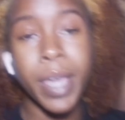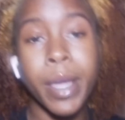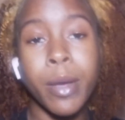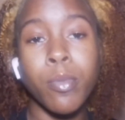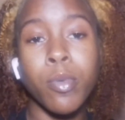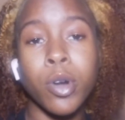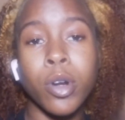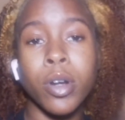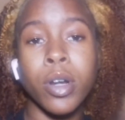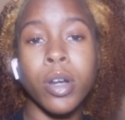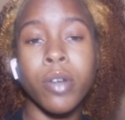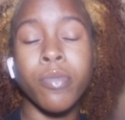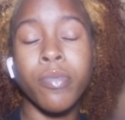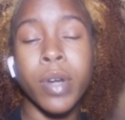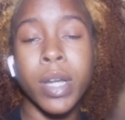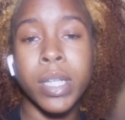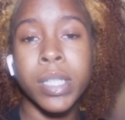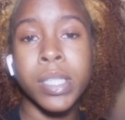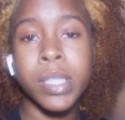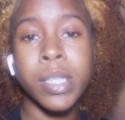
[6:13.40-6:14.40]
were
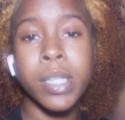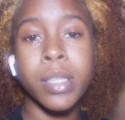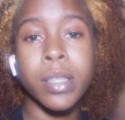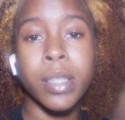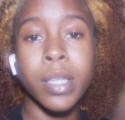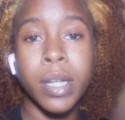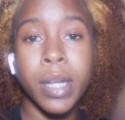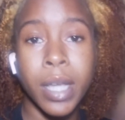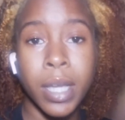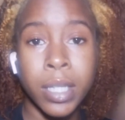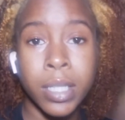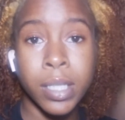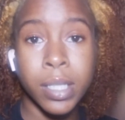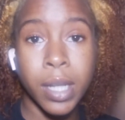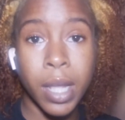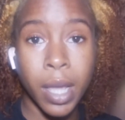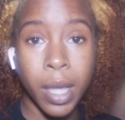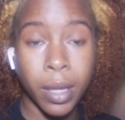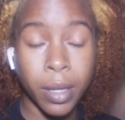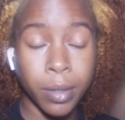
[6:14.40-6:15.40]
arrested the next
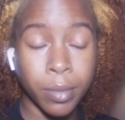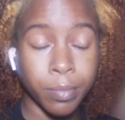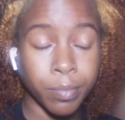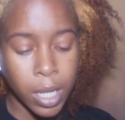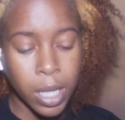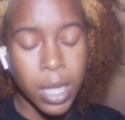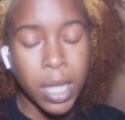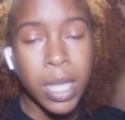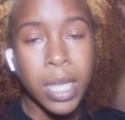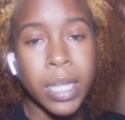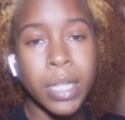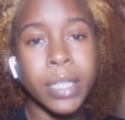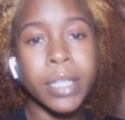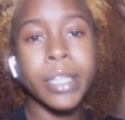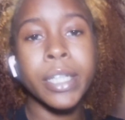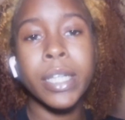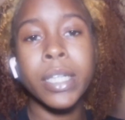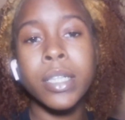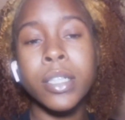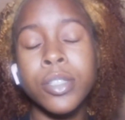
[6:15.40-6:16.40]
day.
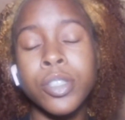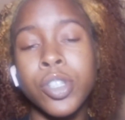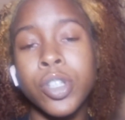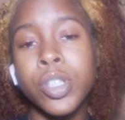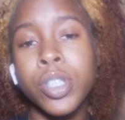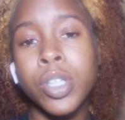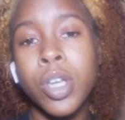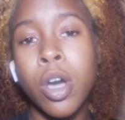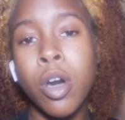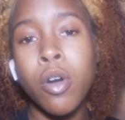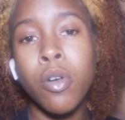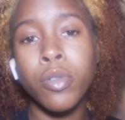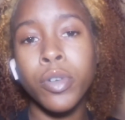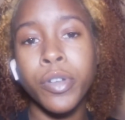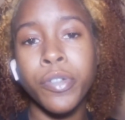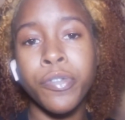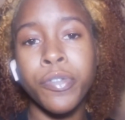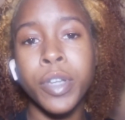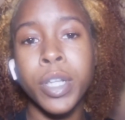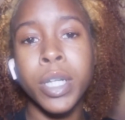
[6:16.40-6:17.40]
Dillinger's co
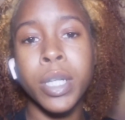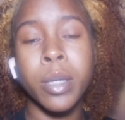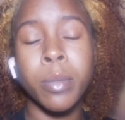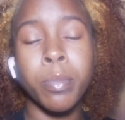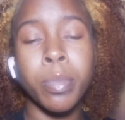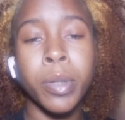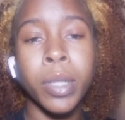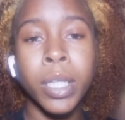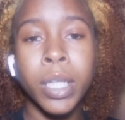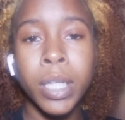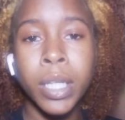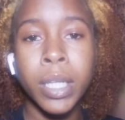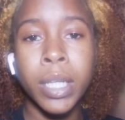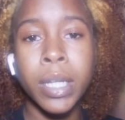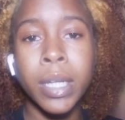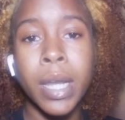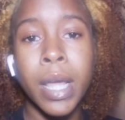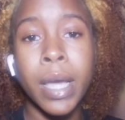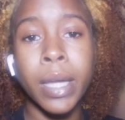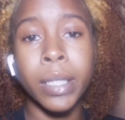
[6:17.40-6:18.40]
defendant pleaded
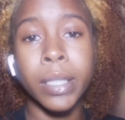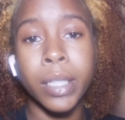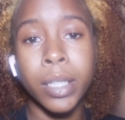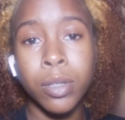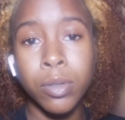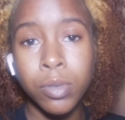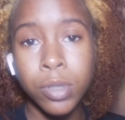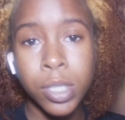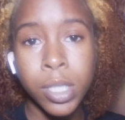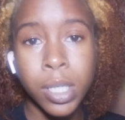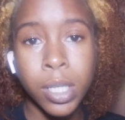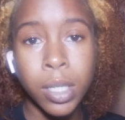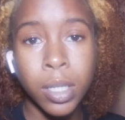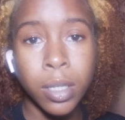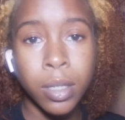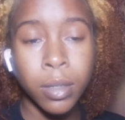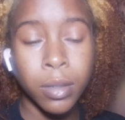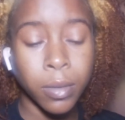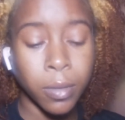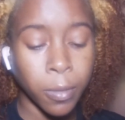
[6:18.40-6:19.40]
not guilty,
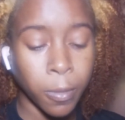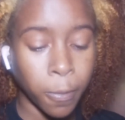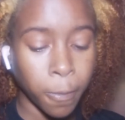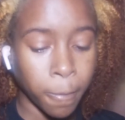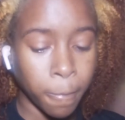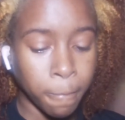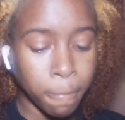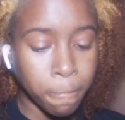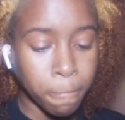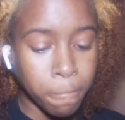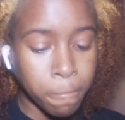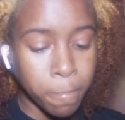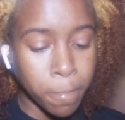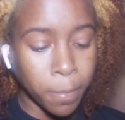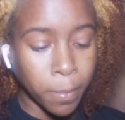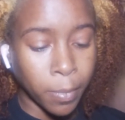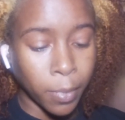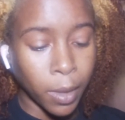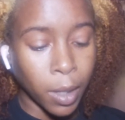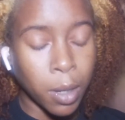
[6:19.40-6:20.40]

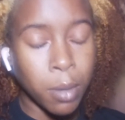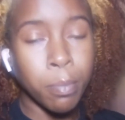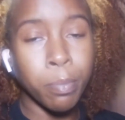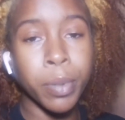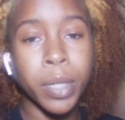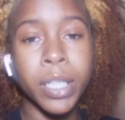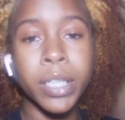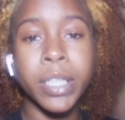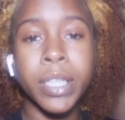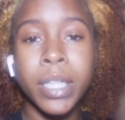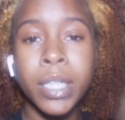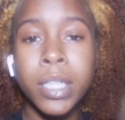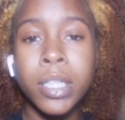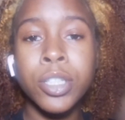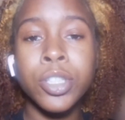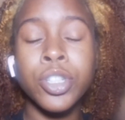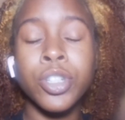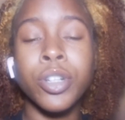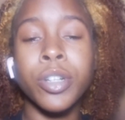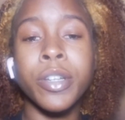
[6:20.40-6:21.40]
but
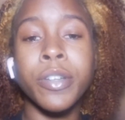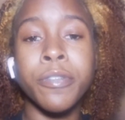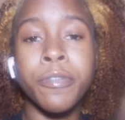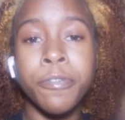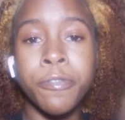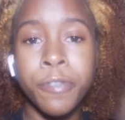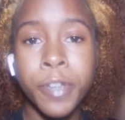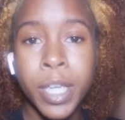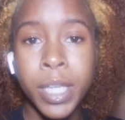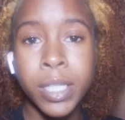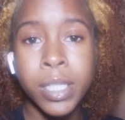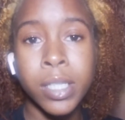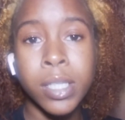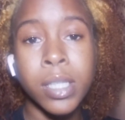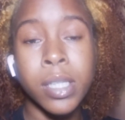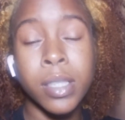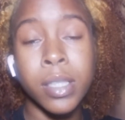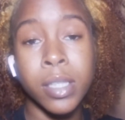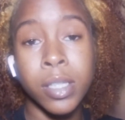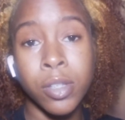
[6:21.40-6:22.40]
Dillinger confessed to
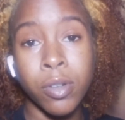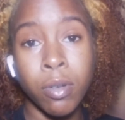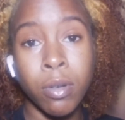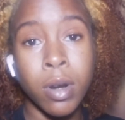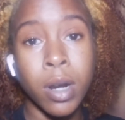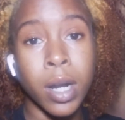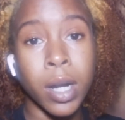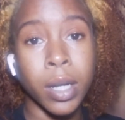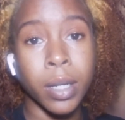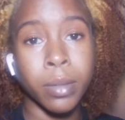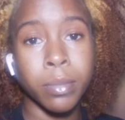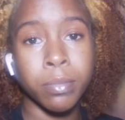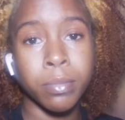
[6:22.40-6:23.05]
this crime.